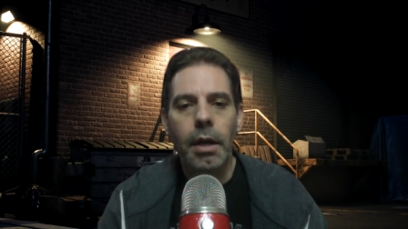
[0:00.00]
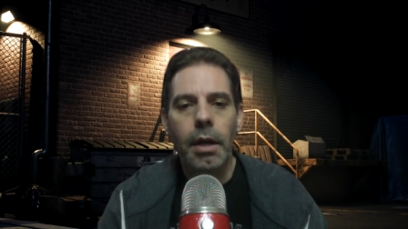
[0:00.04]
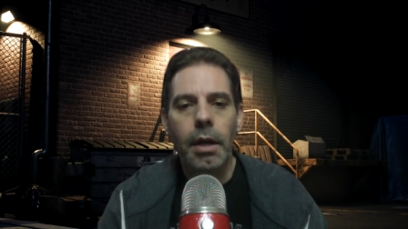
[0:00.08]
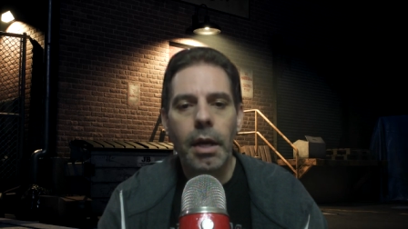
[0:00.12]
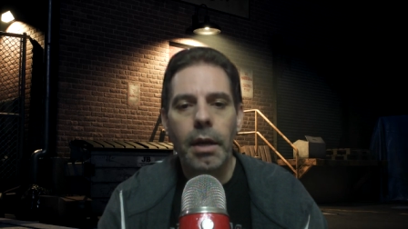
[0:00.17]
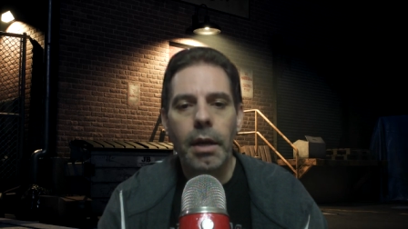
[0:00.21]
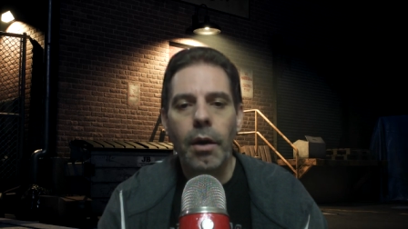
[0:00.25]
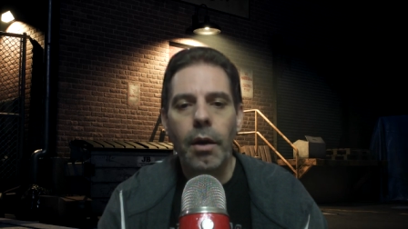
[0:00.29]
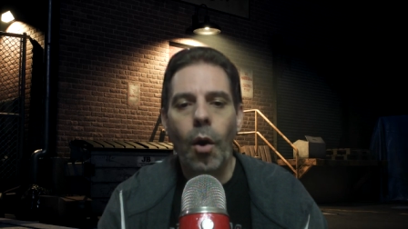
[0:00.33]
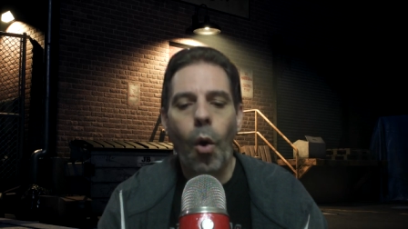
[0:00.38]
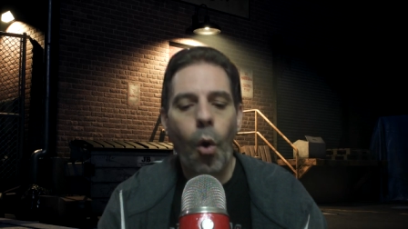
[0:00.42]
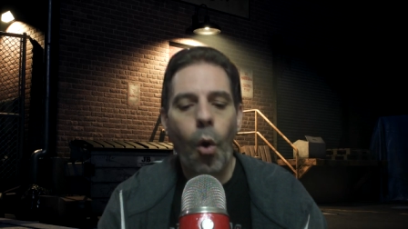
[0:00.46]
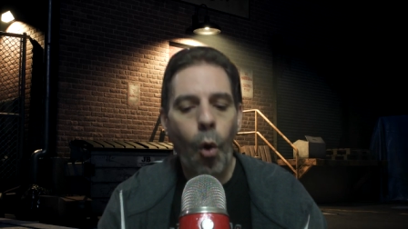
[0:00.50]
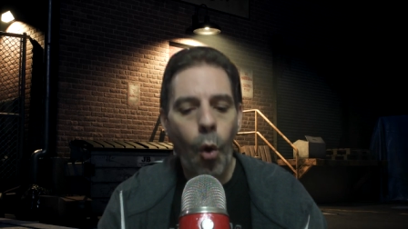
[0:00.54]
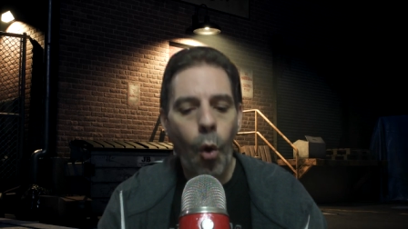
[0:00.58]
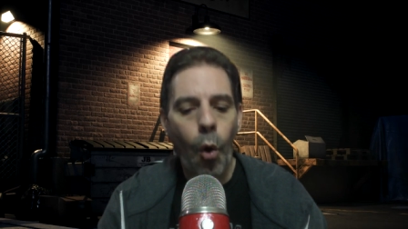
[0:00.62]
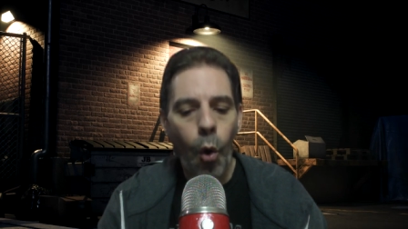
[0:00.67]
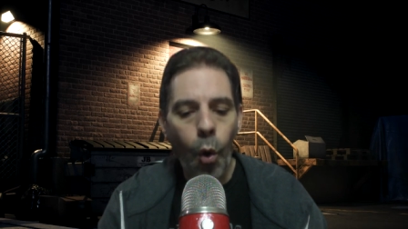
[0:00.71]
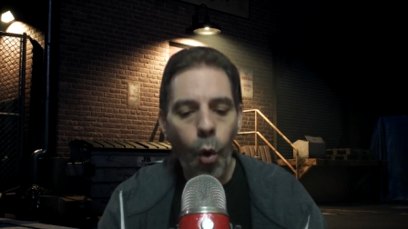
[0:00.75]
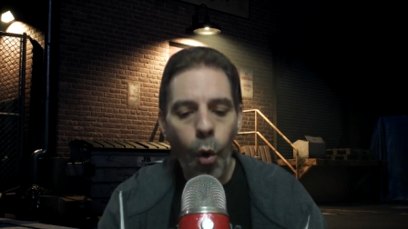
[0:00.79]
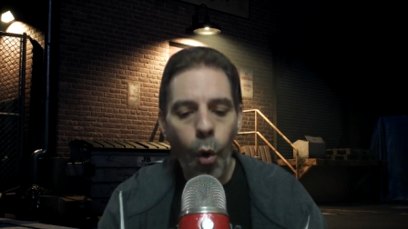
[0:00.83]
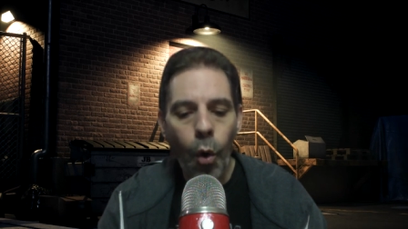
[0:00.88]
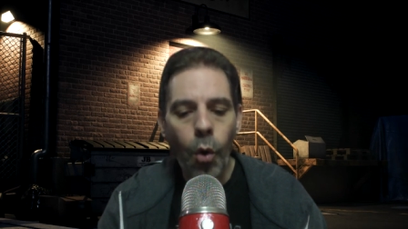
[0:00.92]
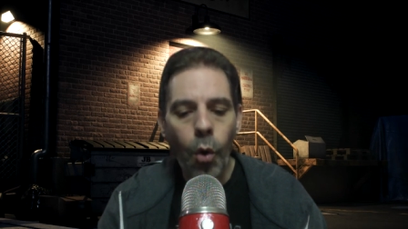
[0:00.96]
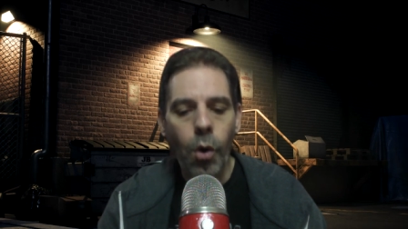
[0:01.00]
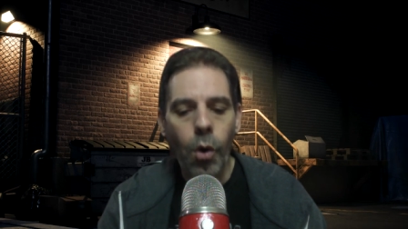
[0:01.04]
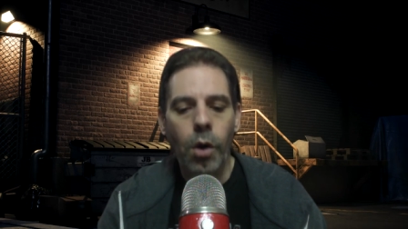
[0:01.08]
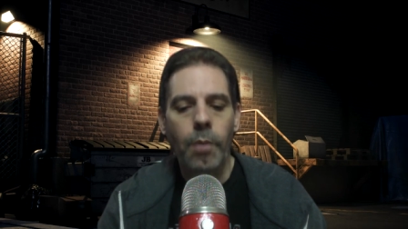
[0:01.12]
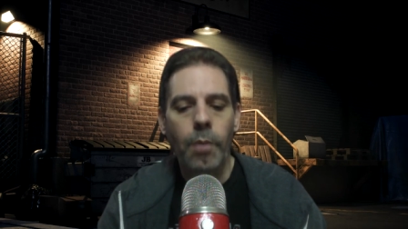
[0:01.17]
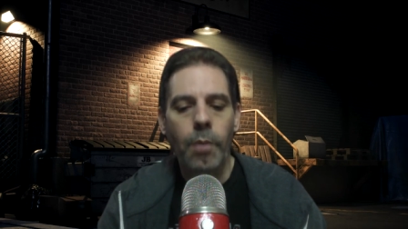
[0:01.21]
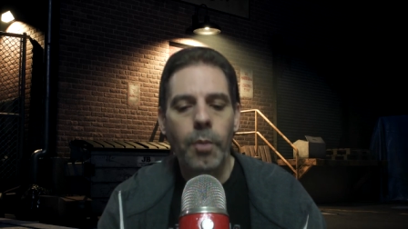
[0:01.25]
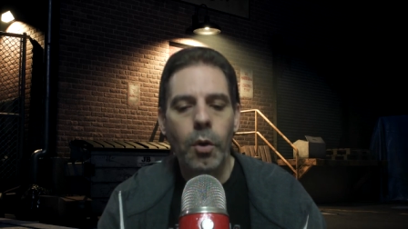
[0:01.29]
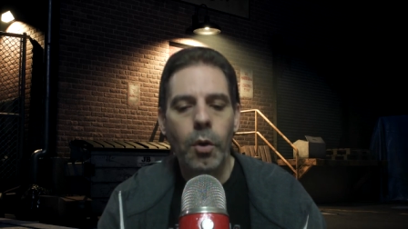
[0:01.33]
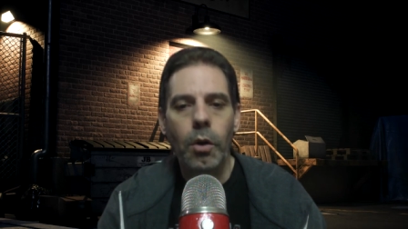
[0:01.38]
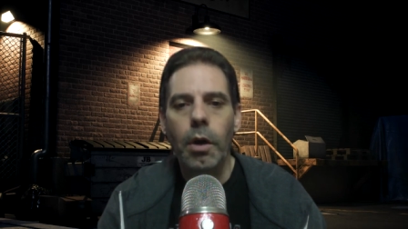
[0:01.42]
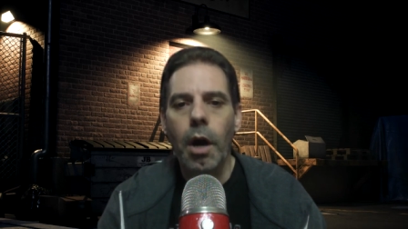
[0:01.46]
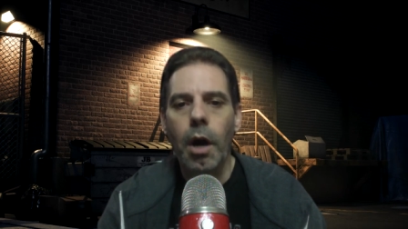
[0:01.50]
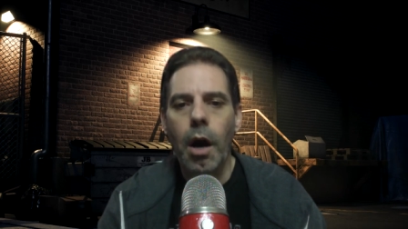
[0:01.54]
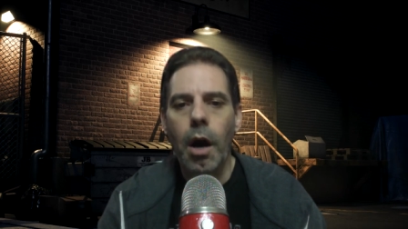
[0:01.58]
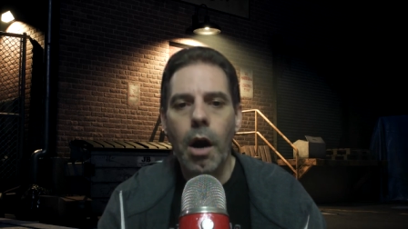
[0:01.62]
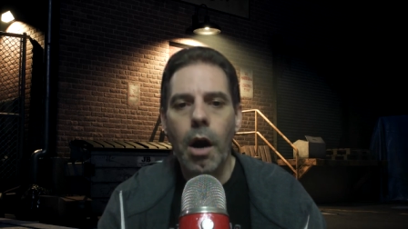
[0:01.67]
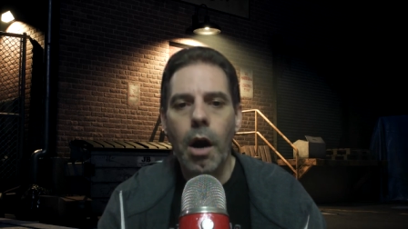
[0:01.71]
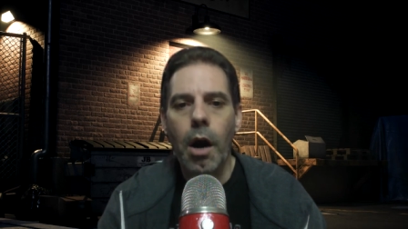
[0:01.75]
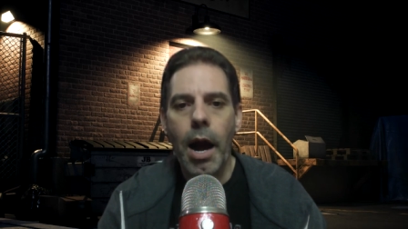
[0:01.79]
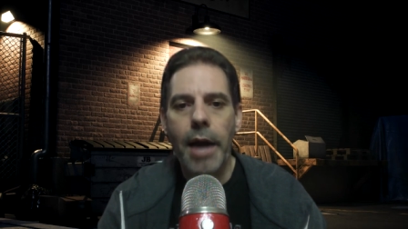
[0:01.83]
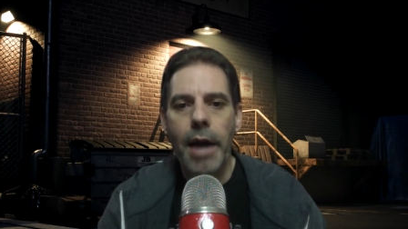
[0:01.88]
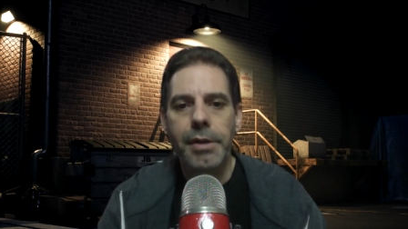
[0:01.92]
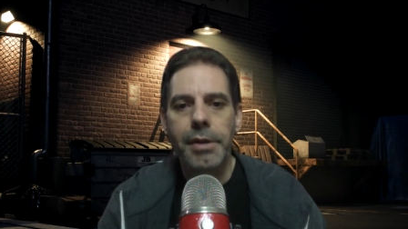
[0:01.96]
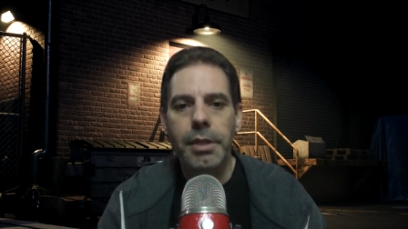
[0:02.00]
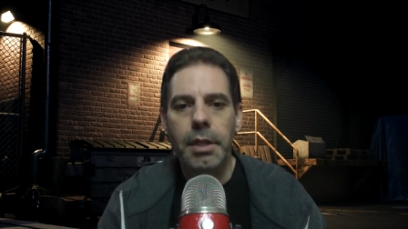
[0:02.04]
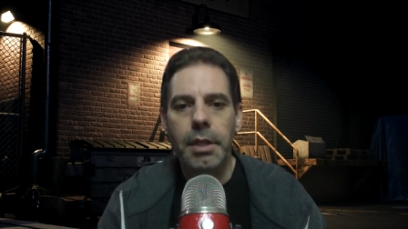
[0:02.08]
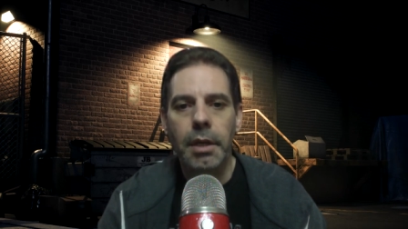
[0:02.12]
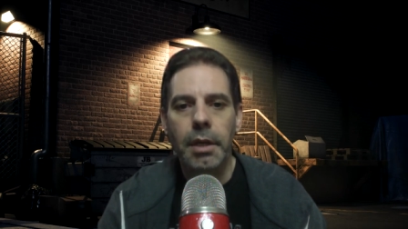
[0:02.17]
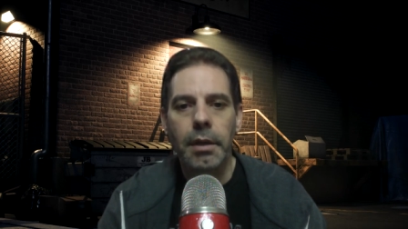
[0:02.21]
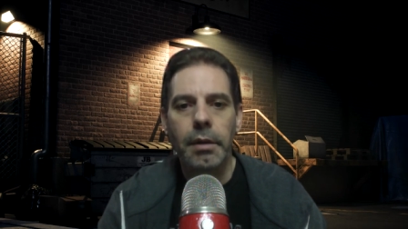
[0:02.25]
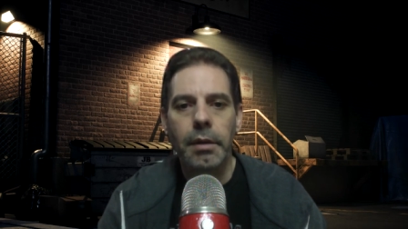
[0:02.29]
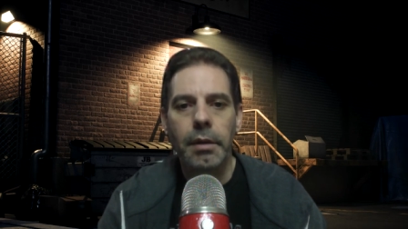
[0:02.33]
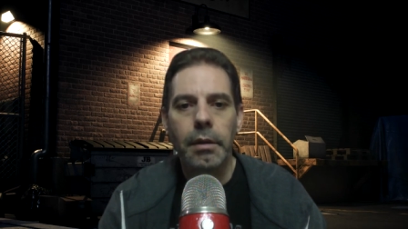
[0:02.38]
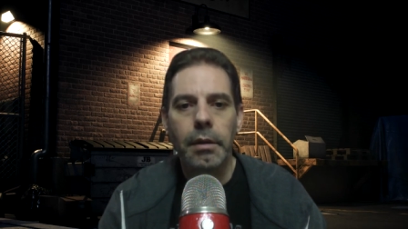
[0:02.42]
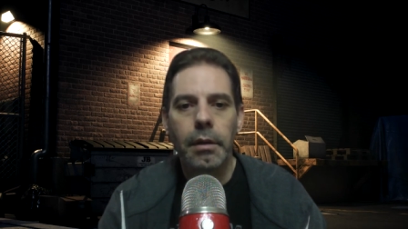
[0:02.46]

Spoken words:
in a horrible car accident,